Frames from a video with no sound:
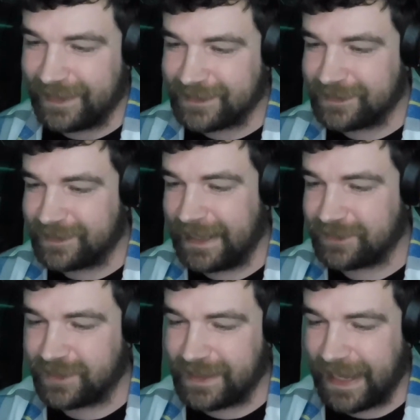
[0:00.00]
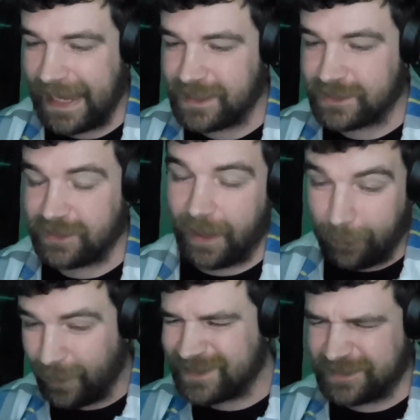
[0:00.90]
Yeah, so the outside edge. So
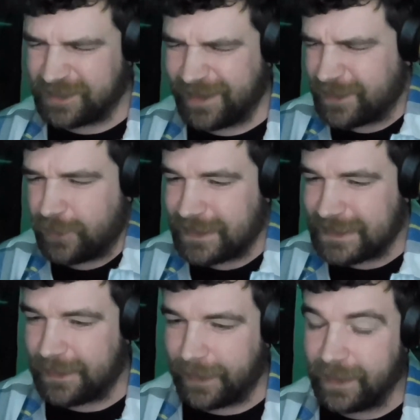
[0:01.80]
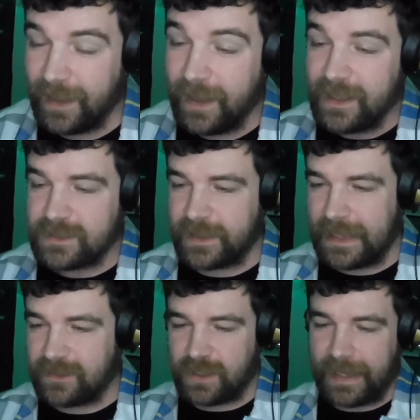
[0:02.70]
I'm pointing at the screens if you can see me. So
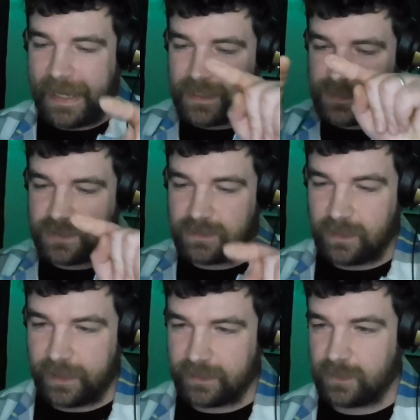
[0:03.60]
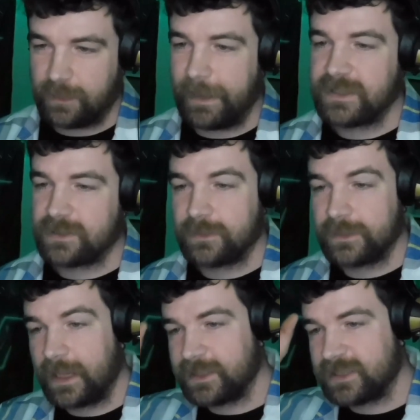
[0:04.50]
the outside edge, it's called a
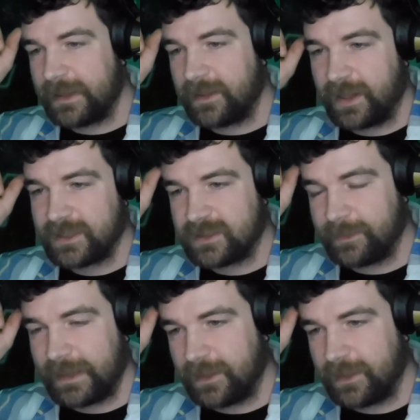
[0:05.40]
bezel. Yeah, I used to